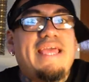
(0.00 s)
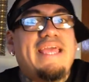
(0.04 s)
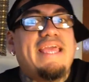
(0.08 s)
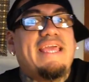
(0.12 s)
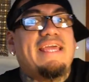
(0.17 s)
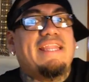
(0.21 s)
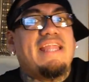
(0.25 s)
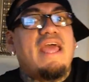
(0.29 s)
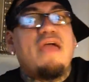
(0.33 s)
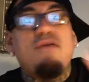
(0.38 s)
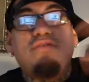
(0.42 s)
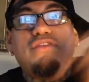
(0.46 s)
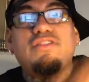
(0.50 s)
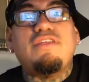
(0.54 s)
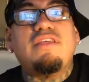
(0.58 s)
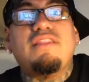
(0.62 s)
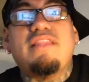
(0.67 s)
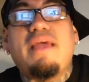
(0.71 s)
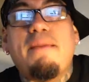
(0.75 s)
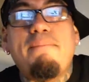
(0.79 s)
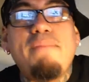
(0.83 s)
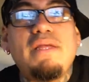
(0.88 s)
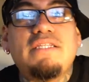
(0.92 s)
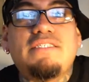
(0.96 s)
and
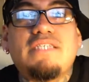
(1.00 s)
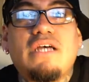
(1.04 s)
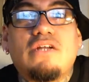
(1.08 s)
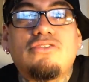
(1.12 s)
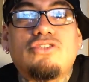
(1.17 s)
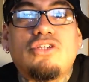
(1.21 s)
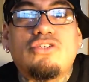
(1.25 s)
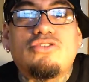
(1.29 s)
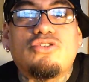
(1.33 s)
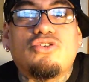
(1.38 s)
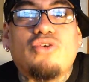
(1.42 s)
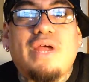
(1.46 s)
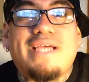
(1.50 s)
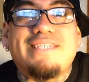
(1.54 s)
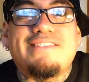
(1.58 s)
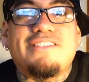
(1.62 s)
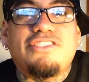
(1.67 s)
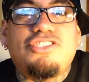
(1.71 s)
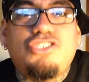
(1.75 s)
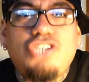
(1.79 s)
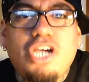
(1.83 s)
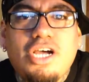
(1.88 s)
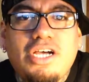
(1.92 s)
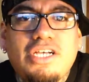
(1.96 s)
everything that Midtown Church of
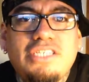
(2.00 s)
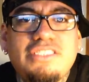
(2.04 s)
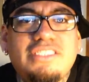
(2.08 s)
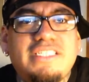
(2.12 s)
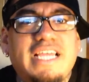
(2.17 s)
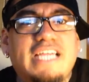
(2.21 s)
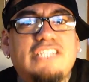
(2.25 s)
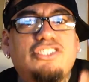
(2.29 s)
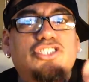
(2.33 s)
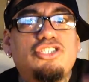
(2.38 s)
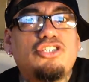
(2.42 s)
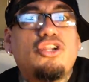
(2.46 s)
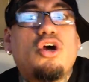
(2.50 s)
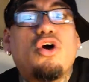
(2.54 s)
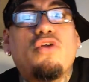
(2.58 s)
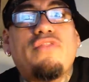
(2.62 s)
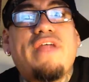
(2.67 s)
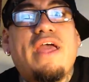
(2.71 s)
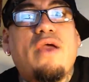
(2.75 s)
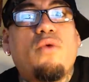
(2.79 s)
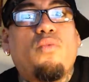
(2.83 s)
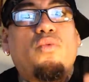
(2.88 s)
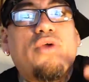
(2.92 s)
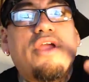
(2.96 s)
Christ does, and to know
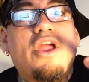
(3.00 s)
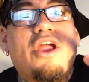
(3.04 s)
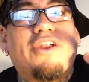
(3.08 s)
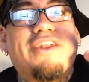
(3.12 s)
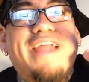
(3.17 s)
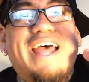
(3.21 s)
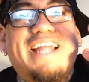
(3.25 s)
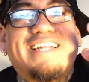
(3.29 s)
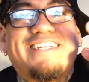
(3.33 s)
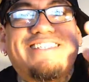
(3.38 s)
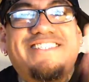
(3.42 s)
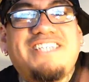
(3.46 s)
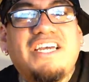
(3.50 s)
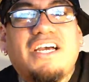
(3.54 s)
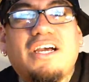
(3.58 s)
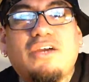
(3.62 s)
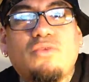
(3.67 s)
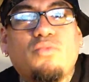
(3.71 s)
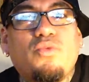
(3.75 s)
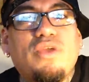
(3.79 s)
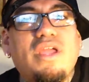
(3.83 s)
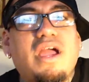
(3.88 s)
that we are not done.